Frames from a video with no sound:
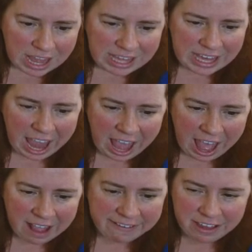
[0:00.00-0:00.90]

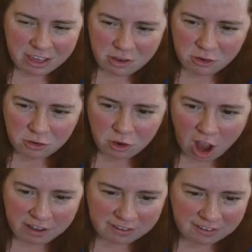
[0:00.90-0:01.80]
Yeah, see those
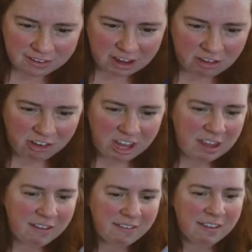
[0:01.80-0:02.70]
crossed
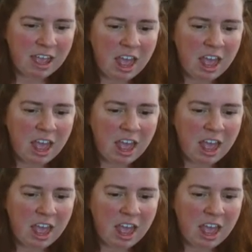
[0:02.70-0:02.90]
stitches?